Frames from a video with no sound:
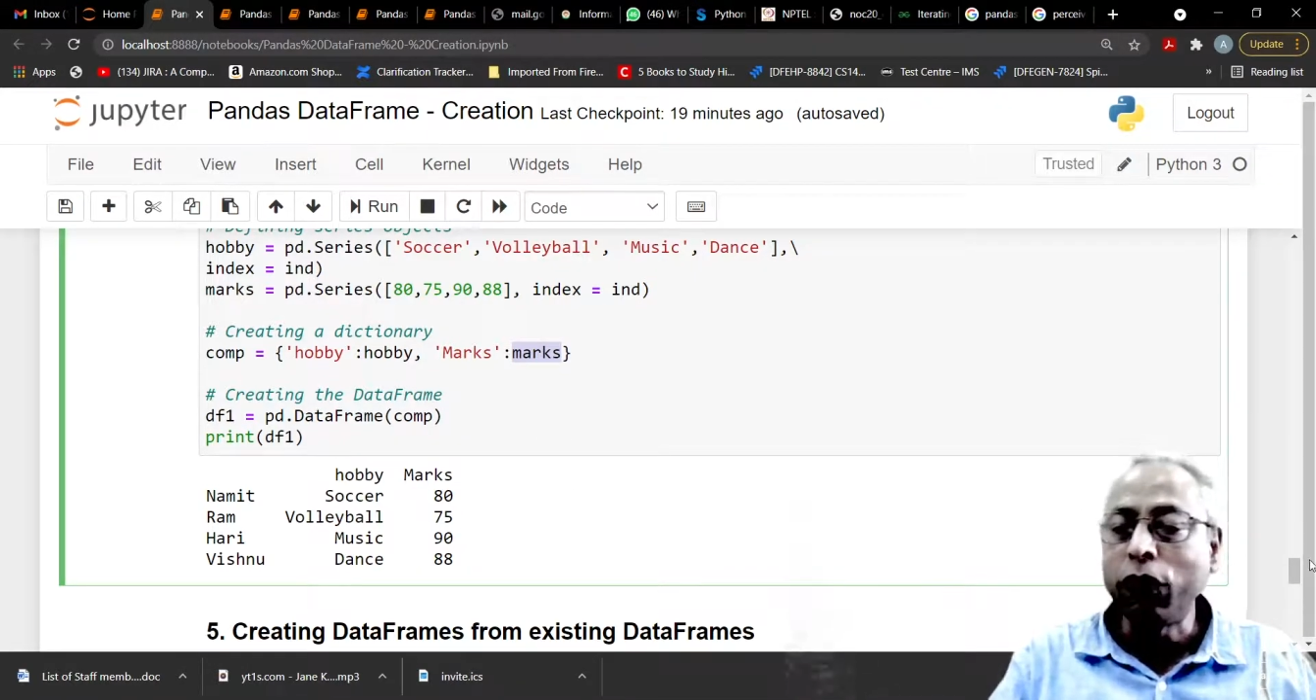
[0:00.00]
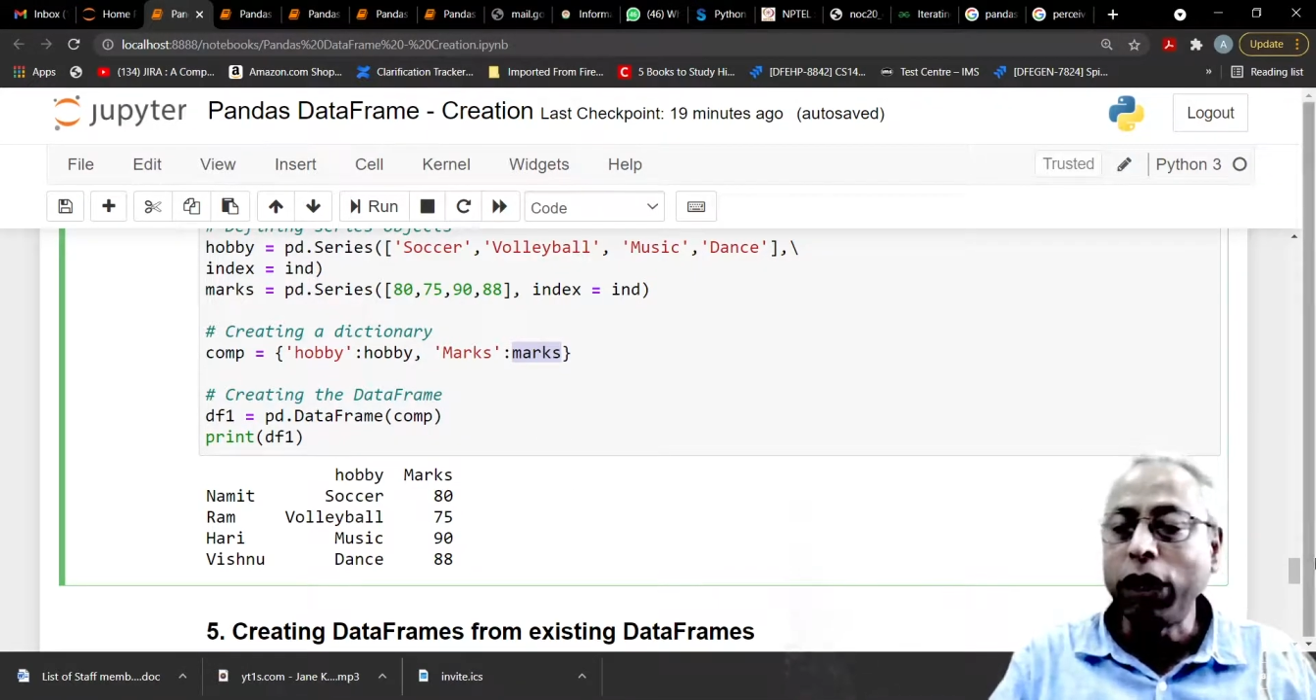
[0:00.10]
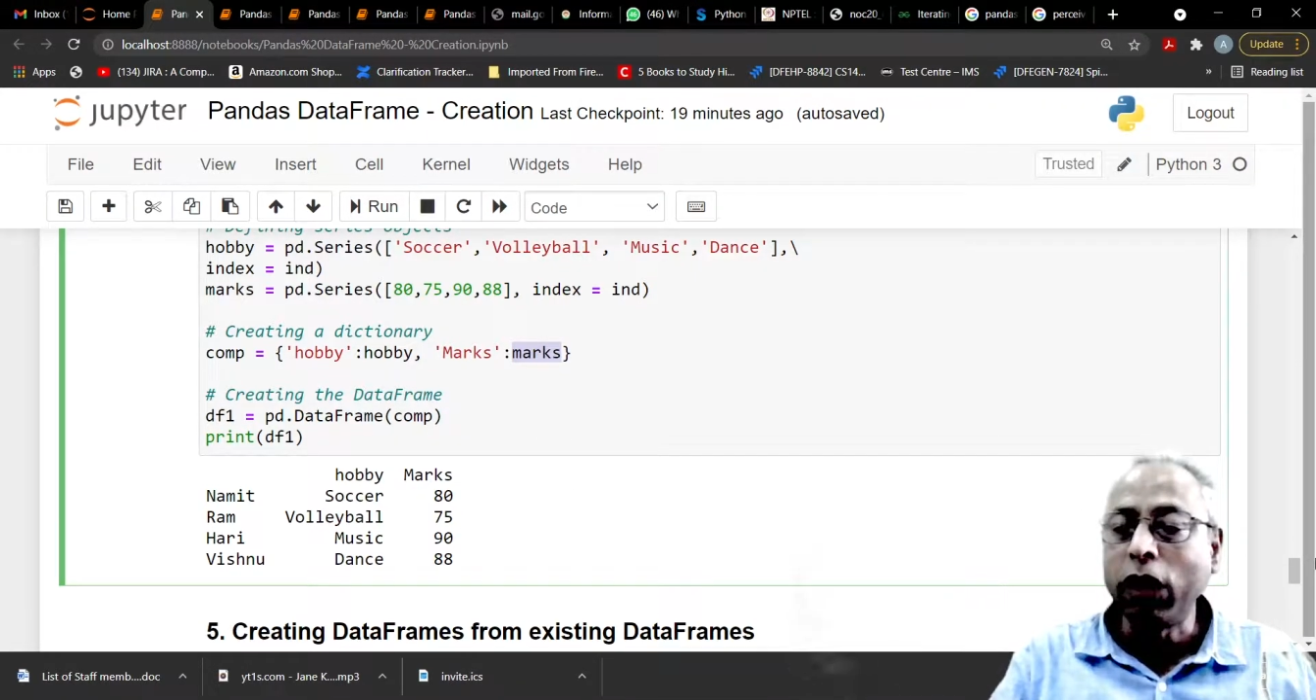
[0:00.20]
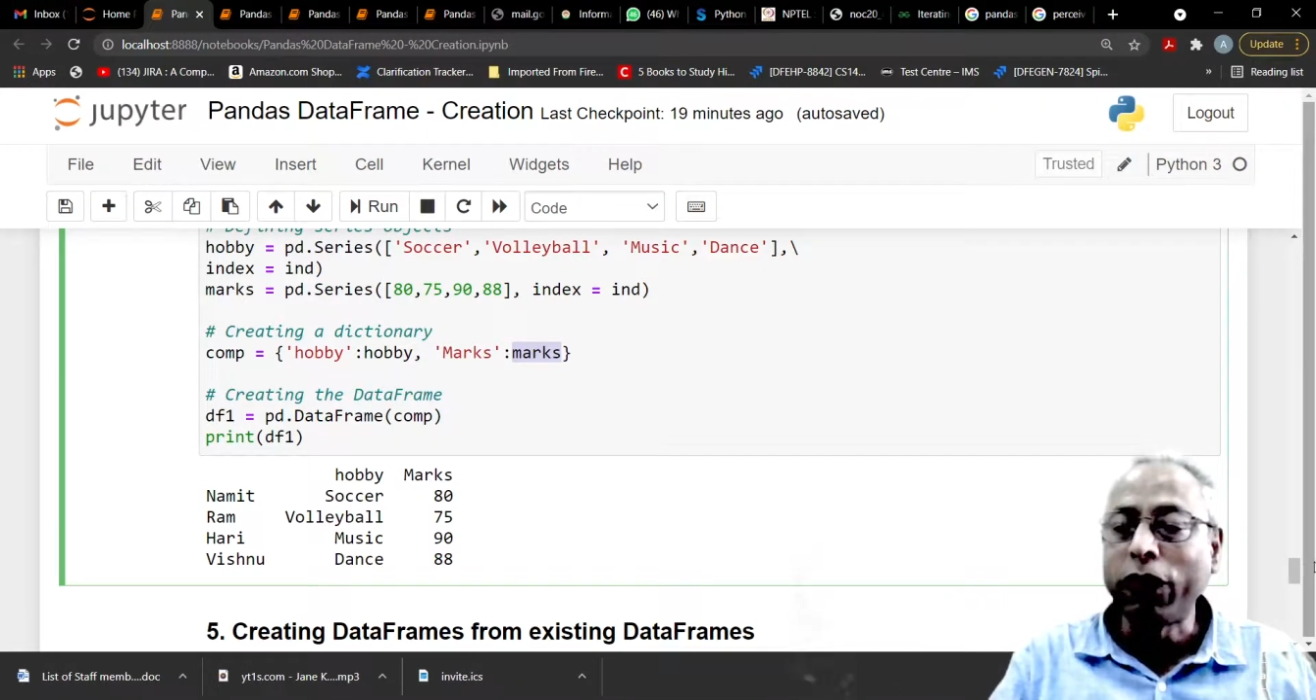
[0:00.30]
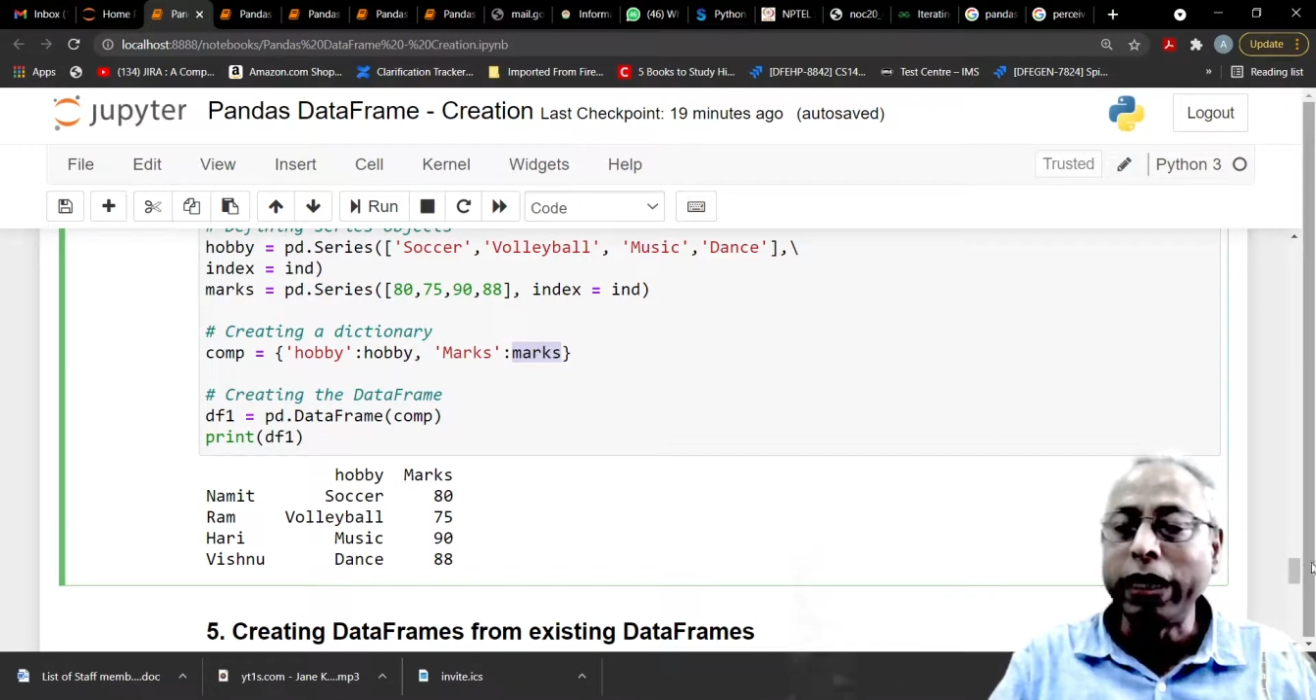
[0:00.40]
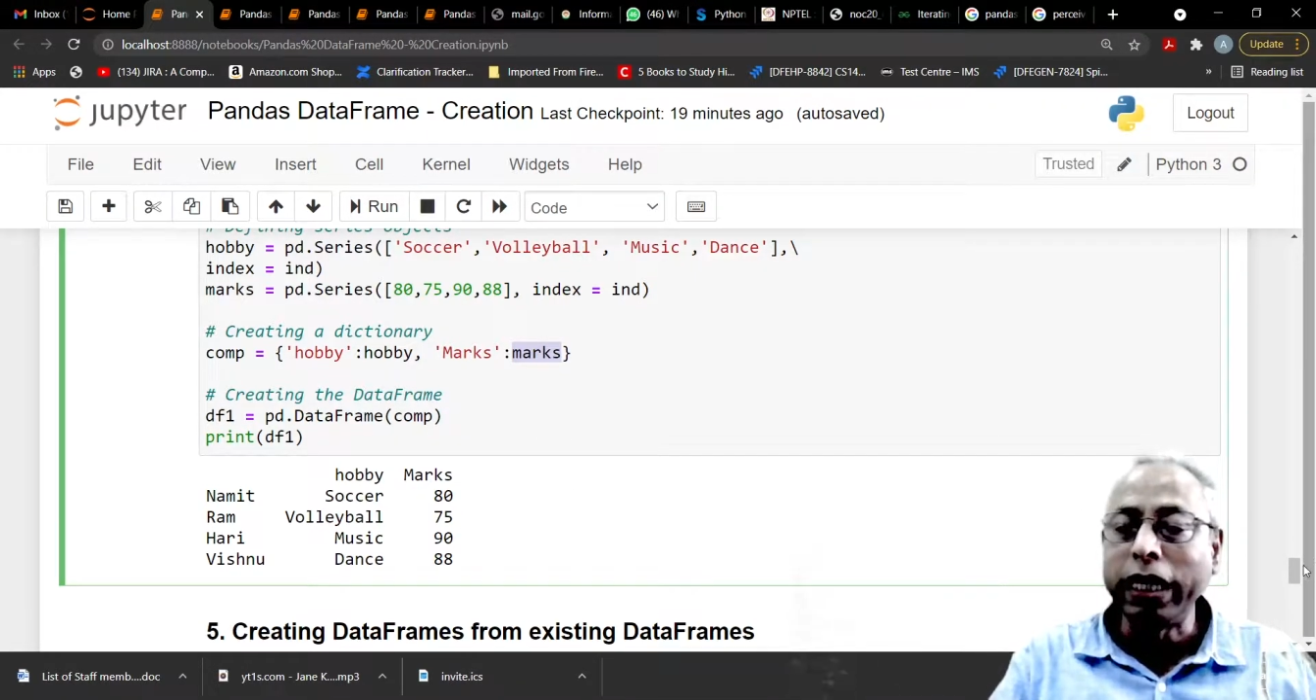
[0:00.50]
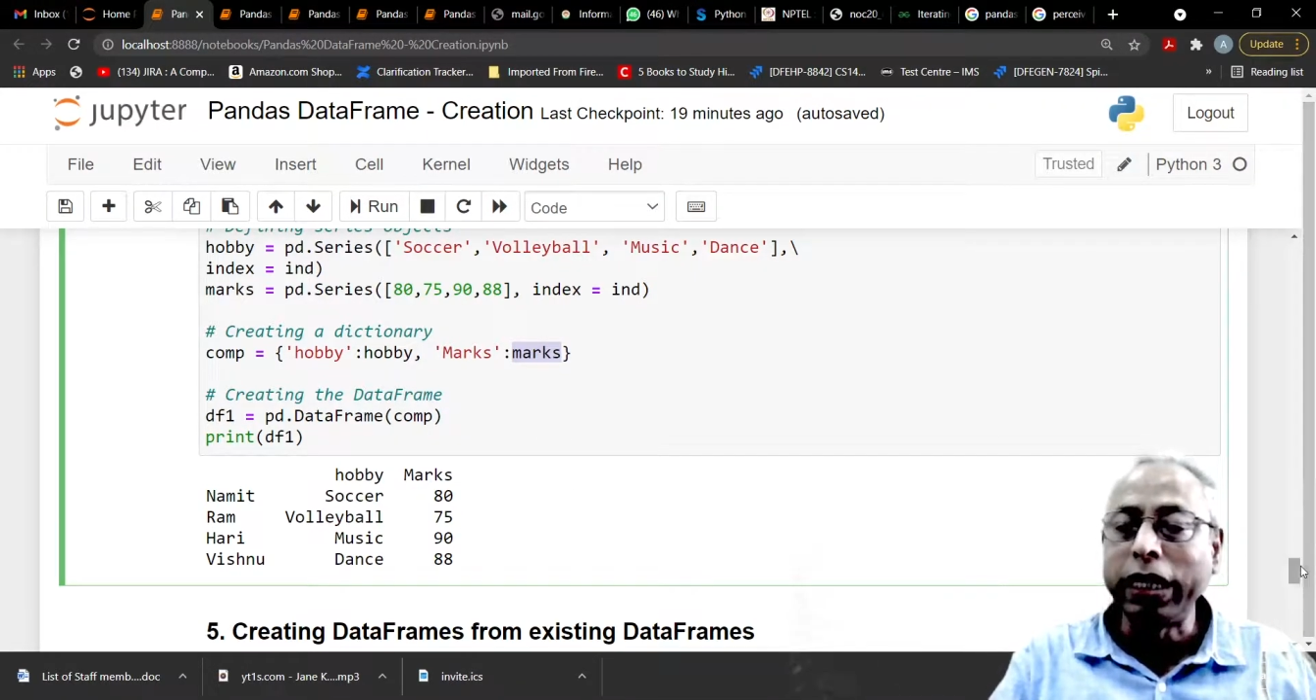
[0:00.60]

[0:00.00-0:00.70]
way of creating